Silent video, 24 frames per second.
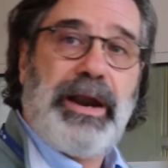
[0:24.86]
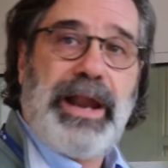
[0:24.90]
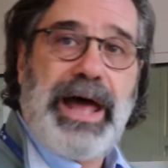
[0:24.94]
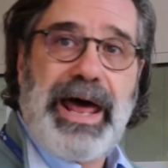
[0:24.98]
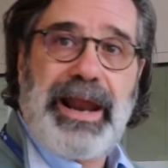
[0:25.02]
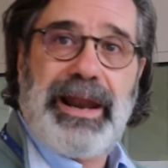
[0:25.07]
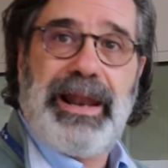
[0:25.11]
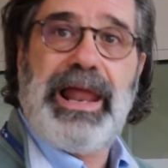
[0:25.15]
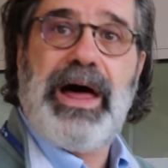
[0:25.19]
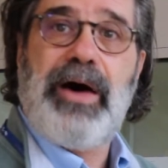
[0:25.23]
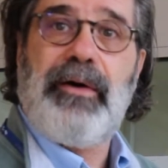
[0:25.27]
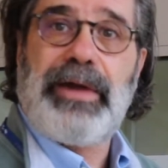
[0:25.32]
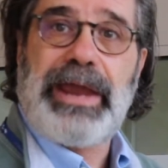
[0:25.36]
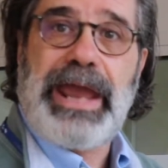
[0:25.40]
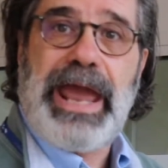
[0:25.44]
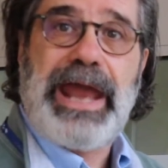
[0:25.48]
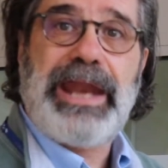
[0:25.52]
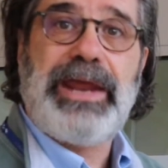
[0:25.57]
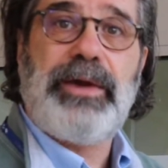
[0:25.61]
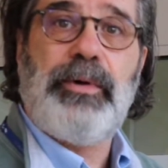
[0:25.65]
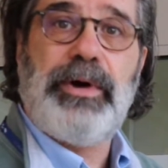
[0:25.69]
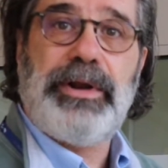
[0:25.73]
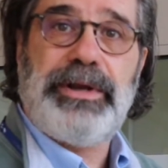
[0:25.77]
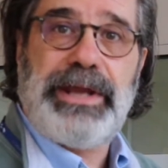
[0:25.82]
not allowing
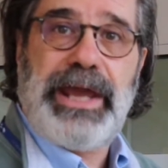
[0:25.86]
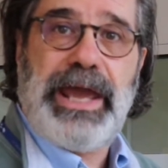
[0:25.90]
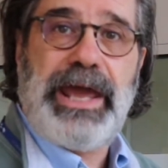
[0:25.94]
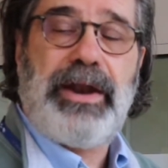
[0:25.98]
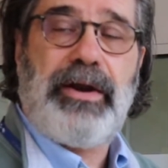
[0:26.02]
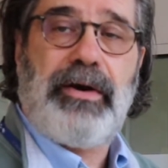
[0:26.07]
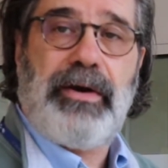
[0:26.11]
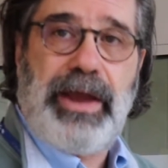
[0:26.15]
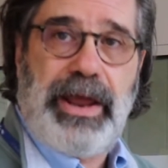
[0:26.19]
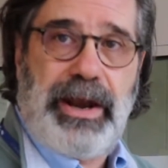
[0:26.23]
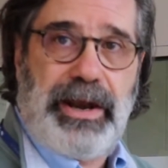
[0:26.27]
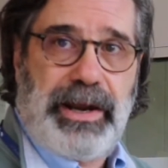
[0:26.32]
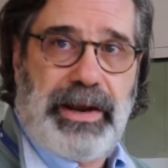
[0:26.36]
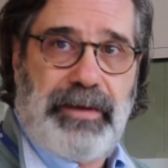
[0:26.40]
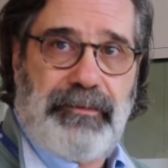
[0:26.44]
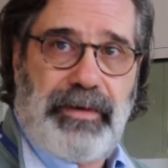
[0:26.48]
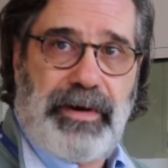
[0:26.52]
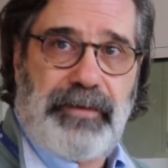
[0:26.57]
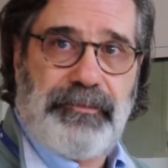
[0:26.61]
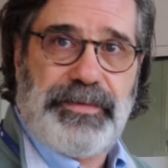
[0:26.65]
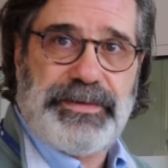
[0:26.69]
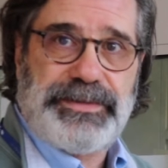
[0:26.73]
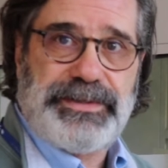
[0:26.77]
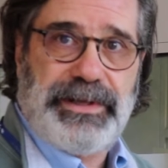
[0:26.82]
anyone to enter any of
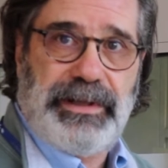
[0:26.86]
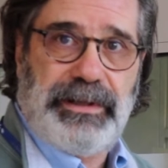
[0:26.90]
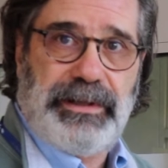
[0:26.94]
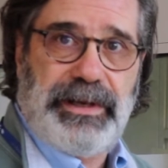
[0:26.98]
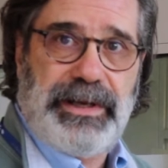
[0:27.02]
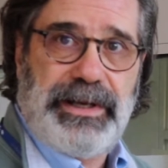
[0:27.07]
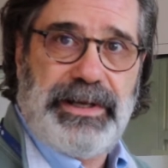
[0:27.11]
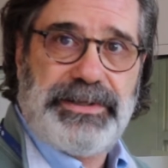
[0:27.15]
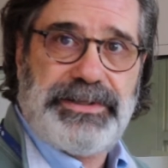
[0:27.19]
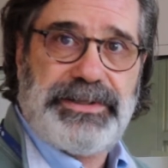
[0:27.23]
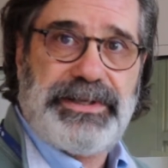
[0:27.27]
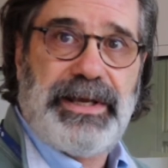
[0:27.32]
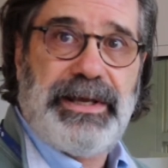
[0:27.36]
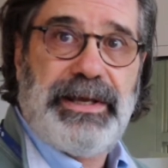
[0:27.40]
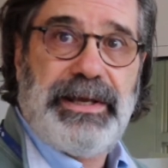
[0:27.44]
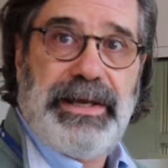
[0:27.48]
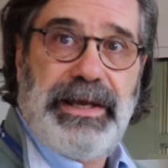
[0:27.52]
our facilities